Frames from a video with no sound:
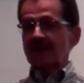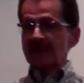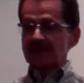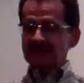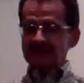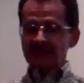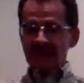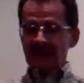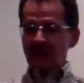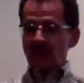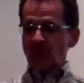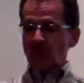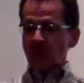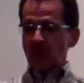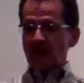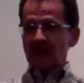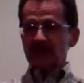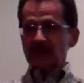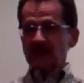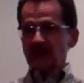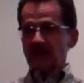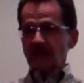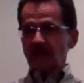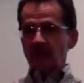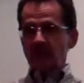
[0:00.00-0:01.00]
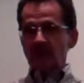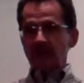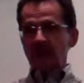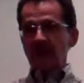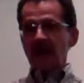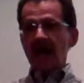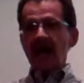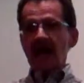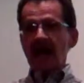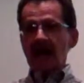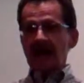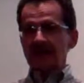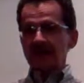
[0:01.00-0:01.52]
It's that one little
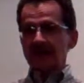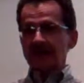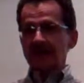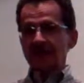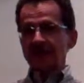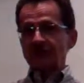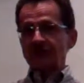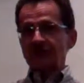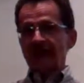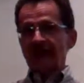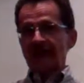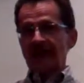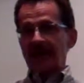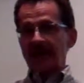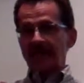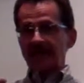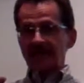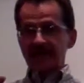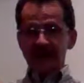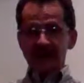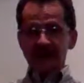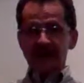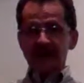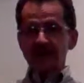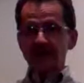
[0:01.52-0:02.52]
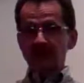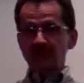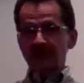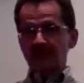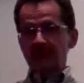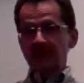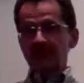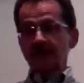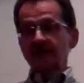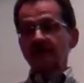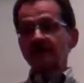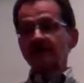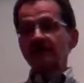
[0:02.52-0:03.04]
block that you have in the
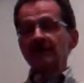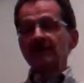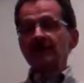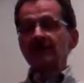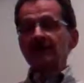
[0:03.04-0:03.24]
middle